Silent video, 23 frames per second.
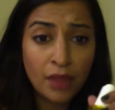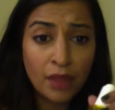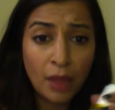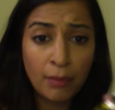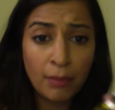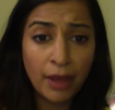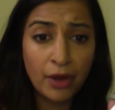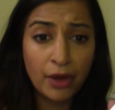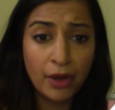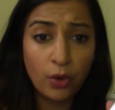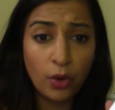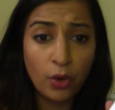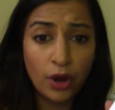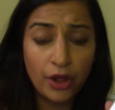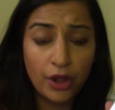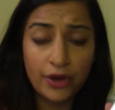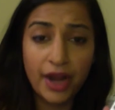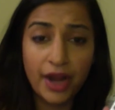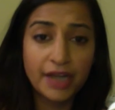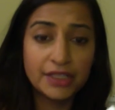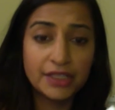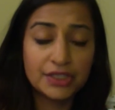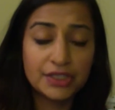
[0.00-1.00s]
my oil or
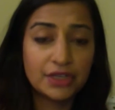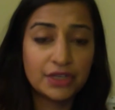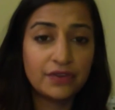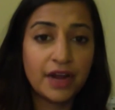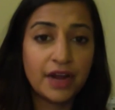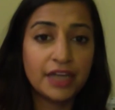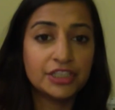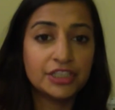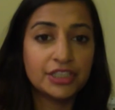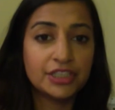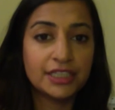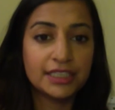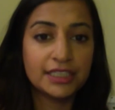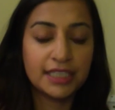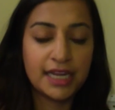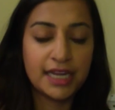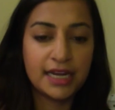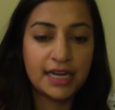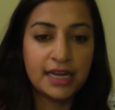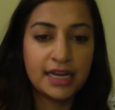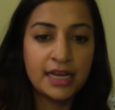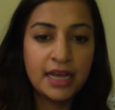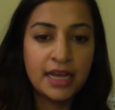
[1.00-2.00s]
any sort of
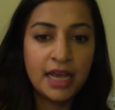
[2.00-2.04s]
hydration,